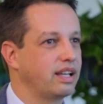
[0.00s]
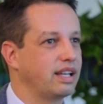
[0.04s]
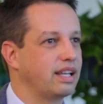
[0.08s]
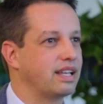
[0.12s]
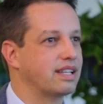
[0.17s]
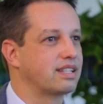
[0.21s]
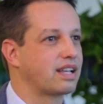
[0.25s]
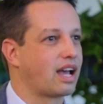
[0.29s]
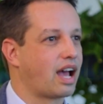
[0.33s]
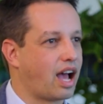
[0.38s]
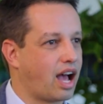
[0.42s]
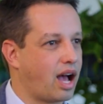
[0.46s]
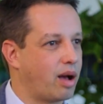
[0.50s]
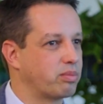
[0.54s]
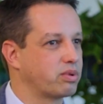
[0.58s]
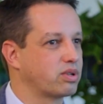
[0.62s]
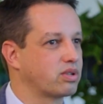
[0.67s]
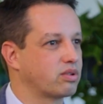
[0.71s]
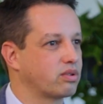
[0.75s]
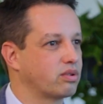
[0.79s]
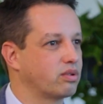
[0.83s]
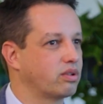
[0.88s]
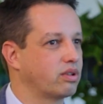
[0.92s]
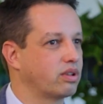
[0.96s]
is
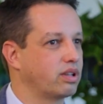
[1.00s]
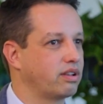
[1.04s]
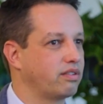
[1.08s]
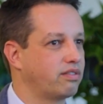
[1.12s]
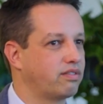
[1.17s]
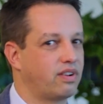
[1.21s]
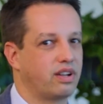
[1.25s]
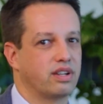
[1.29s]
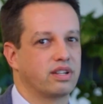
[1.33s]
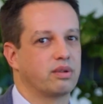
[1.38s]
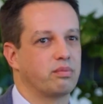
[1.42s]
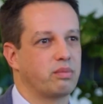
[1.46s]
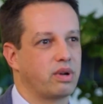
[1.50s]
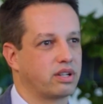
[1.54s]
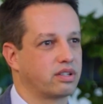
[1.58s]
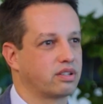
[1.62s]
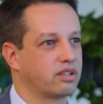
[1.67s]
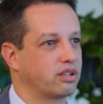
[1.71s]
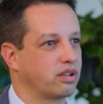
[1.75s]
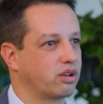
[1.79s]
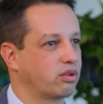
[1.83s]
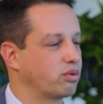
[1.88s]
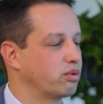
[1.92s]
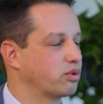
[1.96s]
absolutely
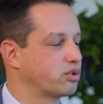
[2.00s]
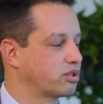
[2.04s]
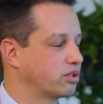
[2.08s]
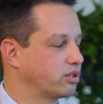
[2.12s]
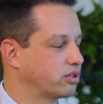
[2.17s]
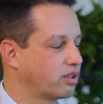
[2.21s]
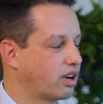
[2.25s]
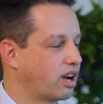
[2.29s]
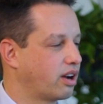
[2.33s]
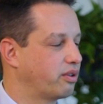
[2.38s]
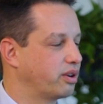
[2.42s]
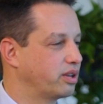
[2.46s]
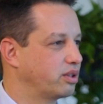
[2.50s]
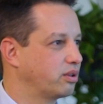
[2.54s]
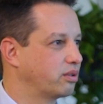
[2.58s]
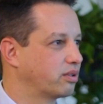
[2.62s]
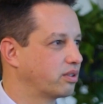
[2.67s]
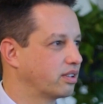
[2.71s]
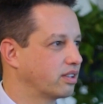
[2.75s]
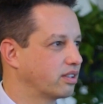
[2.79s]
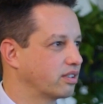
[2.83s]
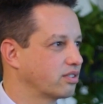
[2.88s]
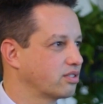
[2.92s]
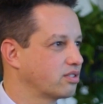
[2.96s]
fundamentally crucial to how I do
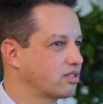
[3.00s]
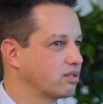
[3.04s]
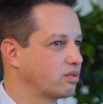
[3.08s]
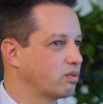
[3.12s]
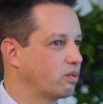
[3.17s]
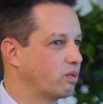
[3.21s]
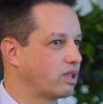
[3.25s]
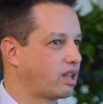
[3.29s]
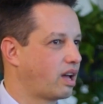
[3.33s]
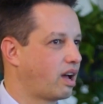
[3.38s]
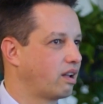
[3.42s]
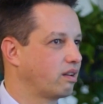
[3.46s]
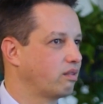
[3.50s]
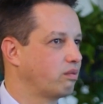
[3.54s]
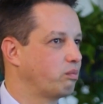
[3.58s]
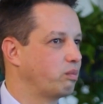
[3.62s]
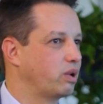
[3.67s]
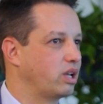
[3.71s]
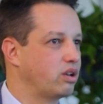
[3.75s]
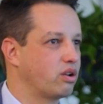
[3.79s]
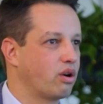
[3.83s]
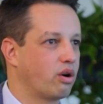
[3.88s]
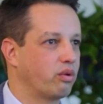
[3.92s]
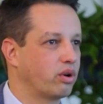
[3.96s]
things. Without
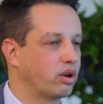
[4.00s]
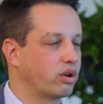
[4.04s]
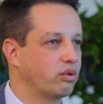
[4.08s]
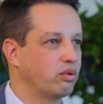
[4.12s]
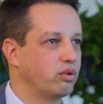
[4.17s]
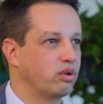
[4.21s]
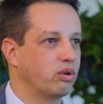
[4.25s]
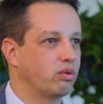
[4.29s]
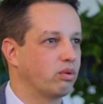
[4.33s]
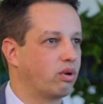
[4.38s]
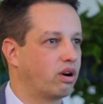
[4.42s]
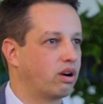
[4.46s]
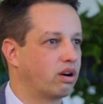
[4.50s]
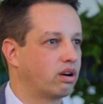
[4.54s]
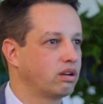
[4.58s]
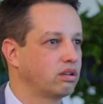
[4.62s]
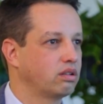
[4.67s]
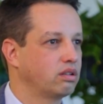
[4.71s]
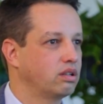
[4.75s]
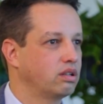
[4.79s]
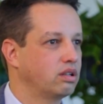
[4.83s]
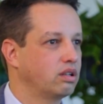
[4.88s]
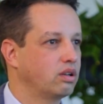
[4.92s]
me knowing who you are,